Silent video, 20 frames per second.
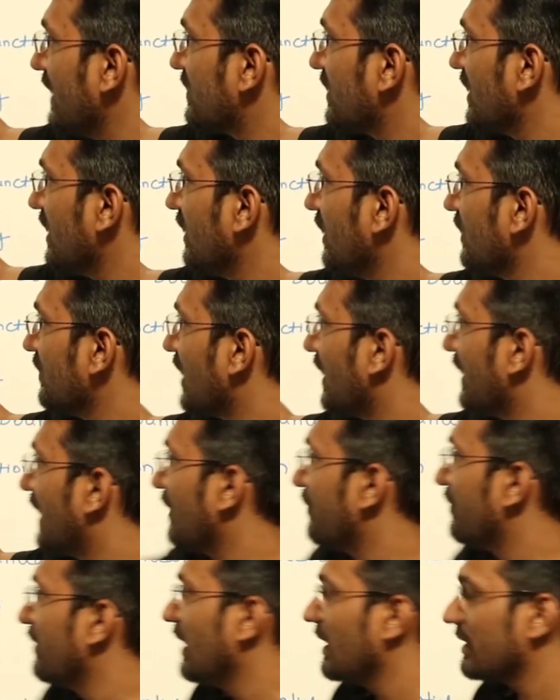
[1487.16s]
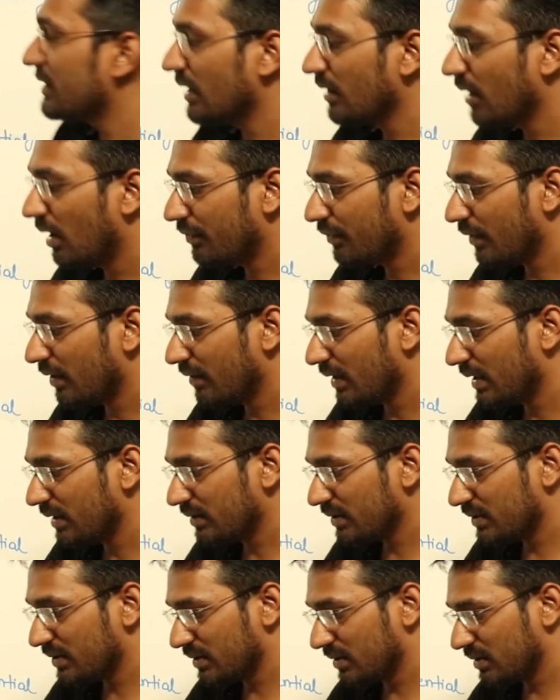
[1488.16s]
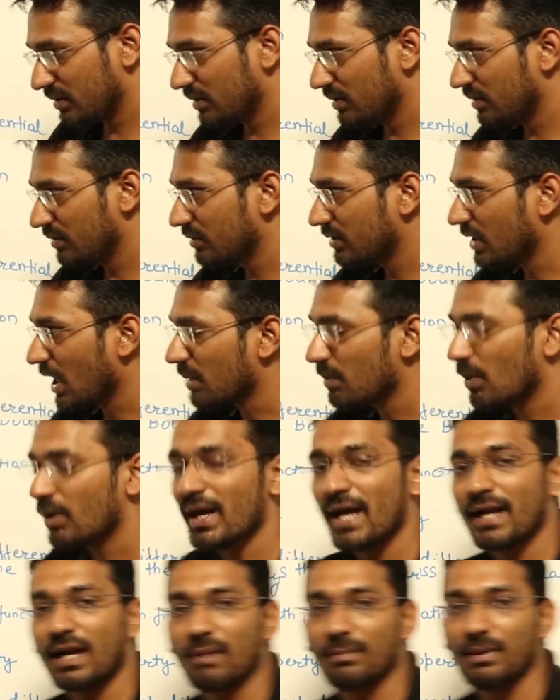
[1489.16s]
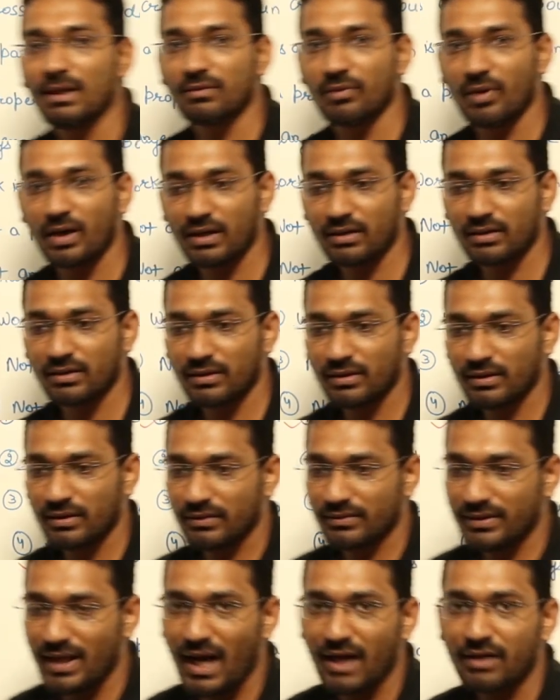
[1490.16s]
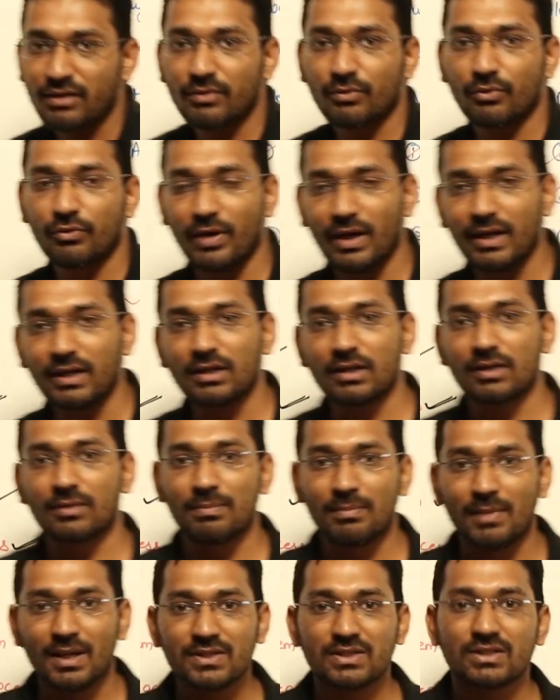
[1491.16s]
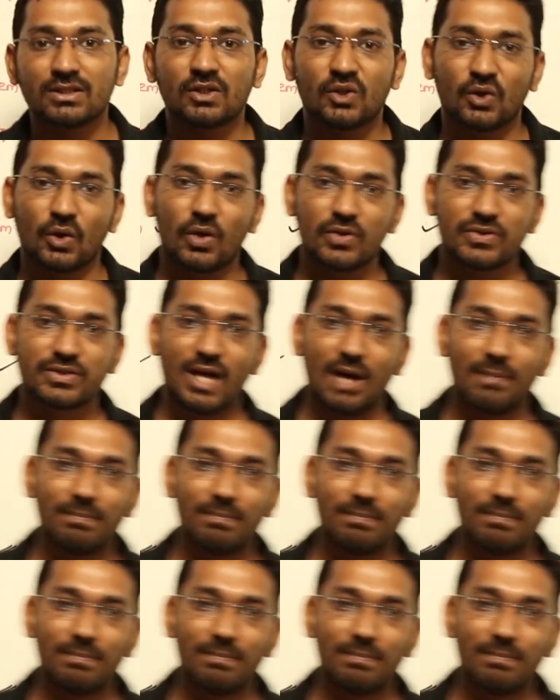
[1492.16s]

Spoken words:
seen in the definition of our thermodynamic work that work must cross the